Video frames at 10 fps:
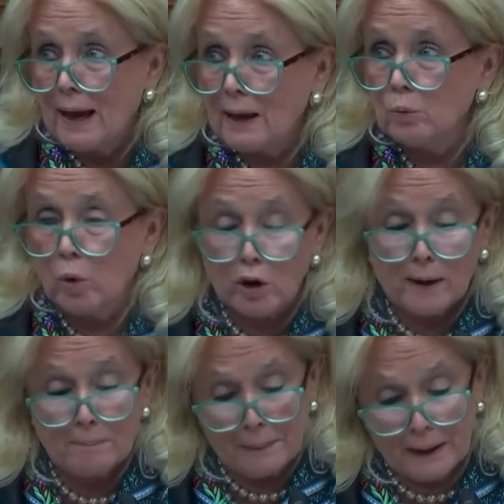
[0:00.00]
And we're
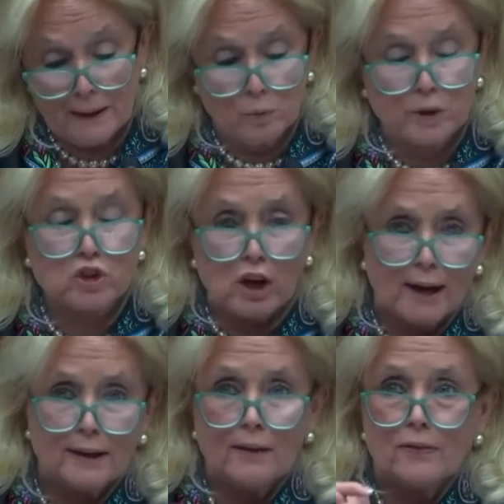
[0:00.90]
competing with
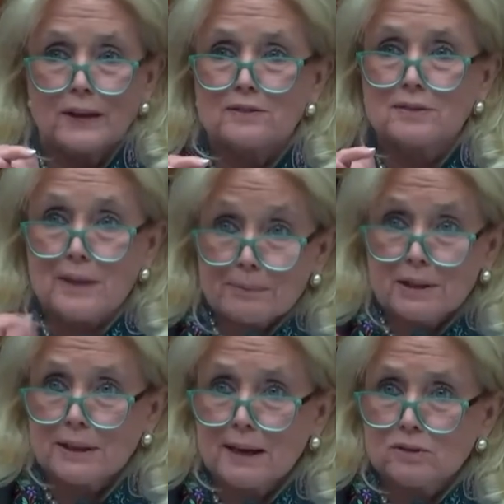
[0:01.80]
China that
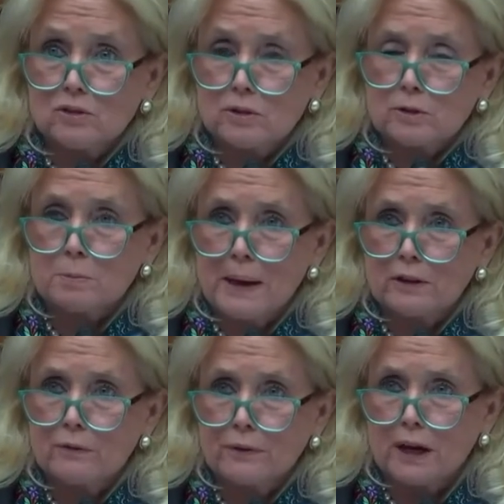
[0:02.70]
subsidizes its
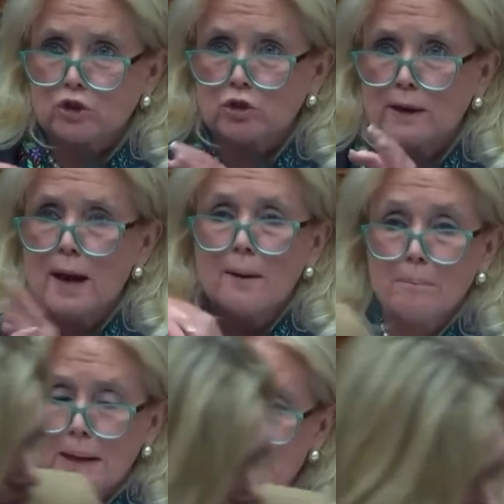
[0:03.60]
manufacturing,
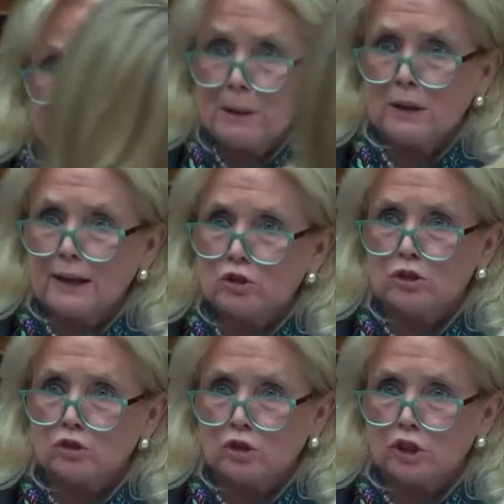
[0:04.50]
manipulates
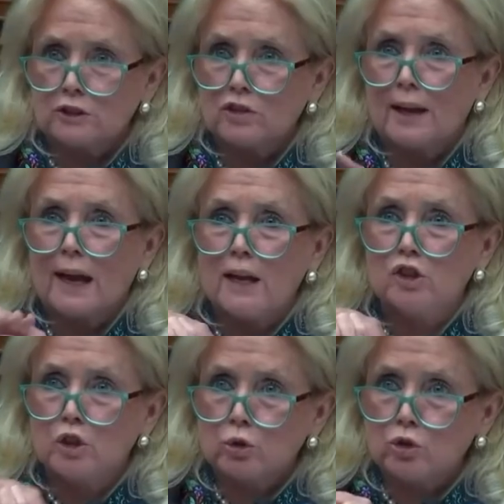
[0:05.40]
its currency, and
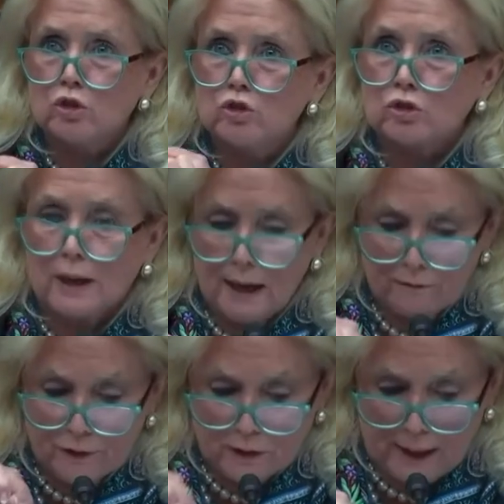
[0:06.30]
uses
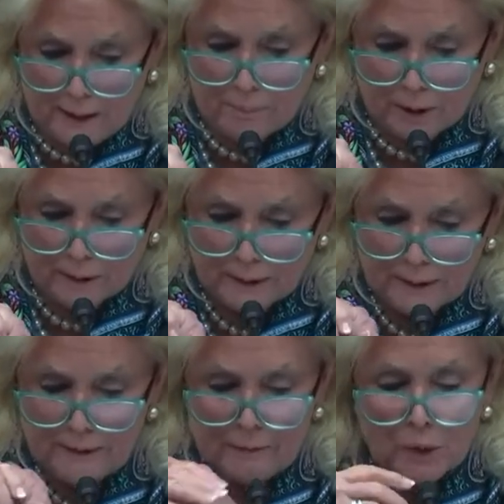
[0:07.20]
slave labor.
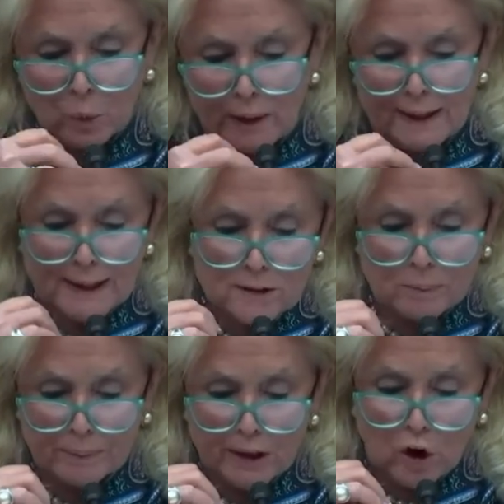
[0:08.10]
We need to
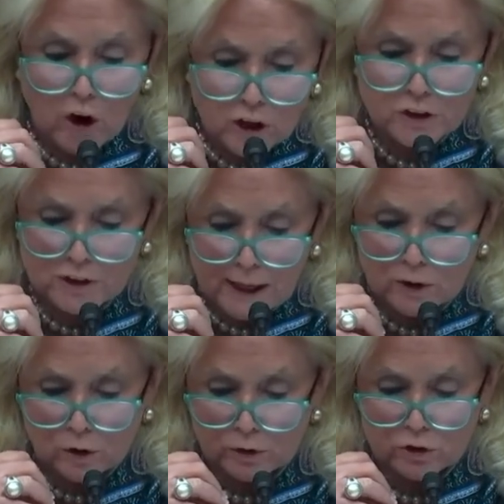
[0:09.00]
bring all
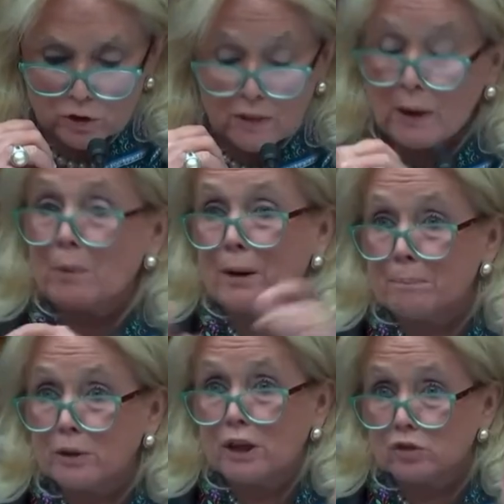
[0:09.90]
stakeholders they want
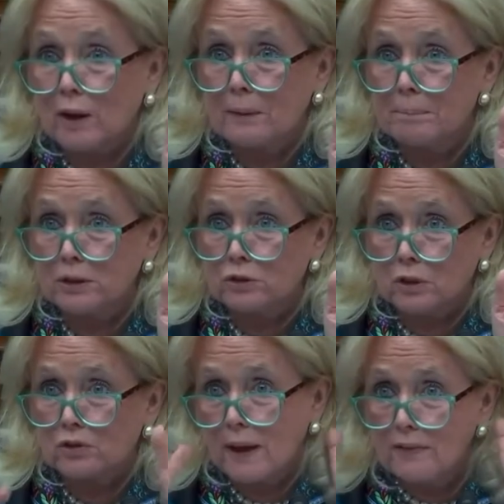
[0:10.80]
to put us out of
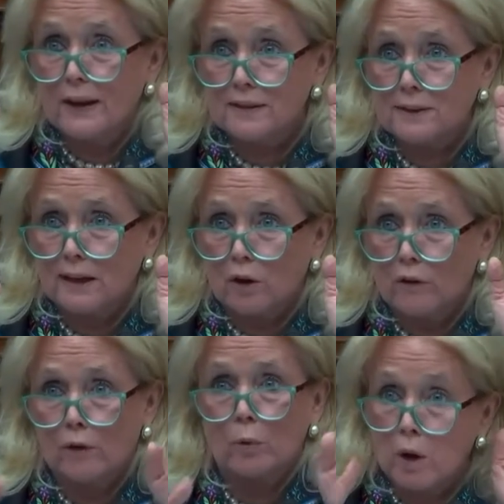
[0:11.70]
business and then take
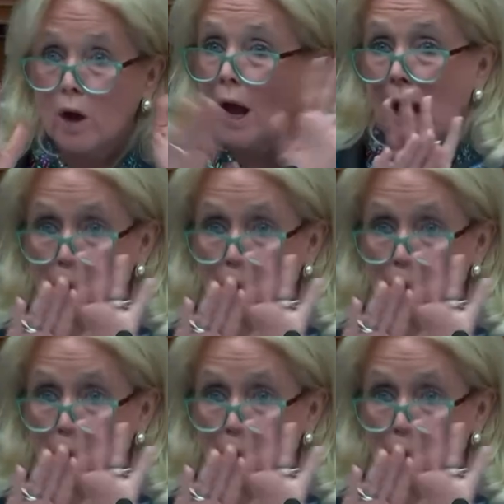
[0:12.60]
over. Well,